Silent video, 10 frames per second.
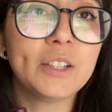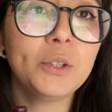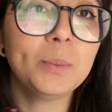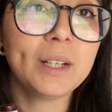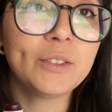do
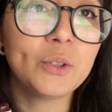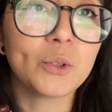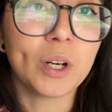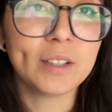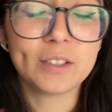plan to
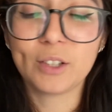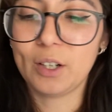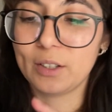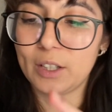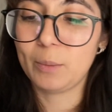draw this
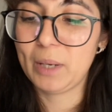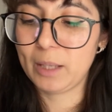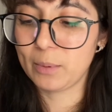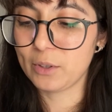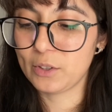on a
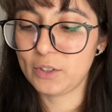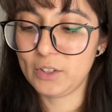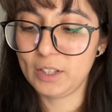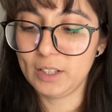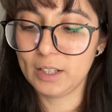paper to
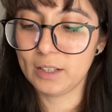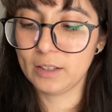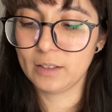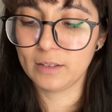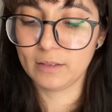see
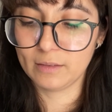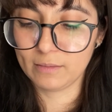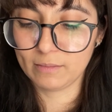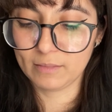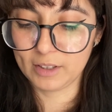
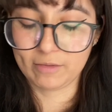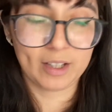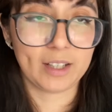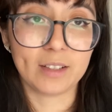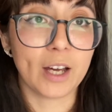if I
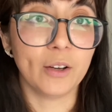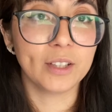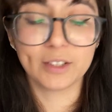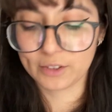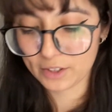can tell that
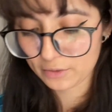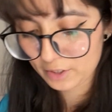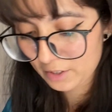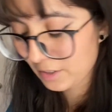there's a difference.